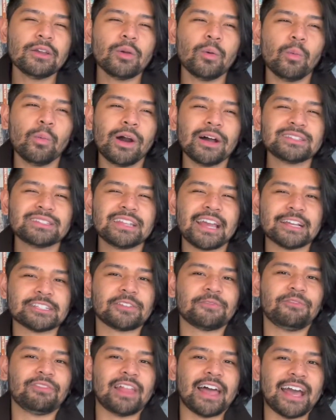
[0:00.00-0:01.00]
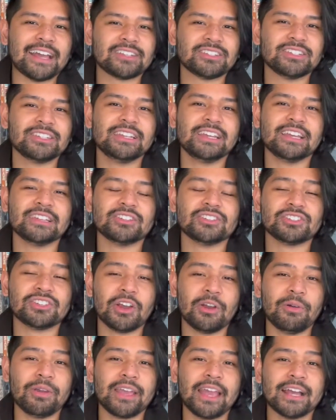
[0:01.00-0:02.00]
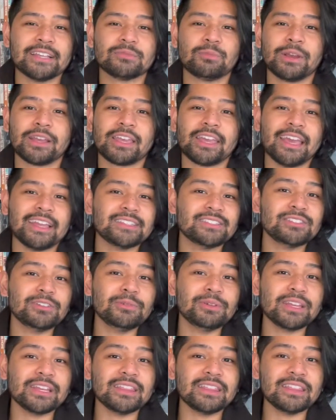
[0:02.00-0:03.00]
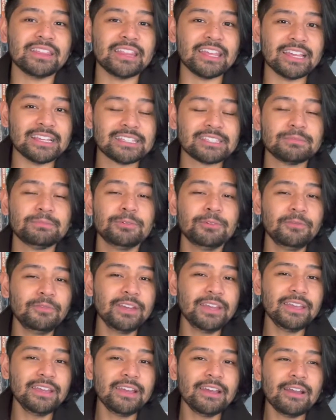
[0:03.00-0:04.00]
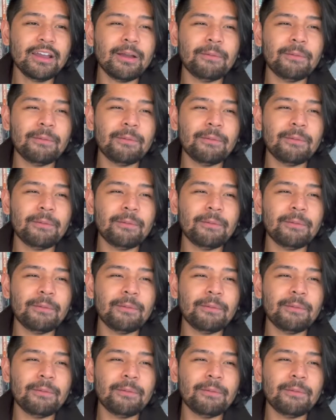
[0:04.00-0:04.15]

wasn't as flashy and showy as what Kate's doing in this movie,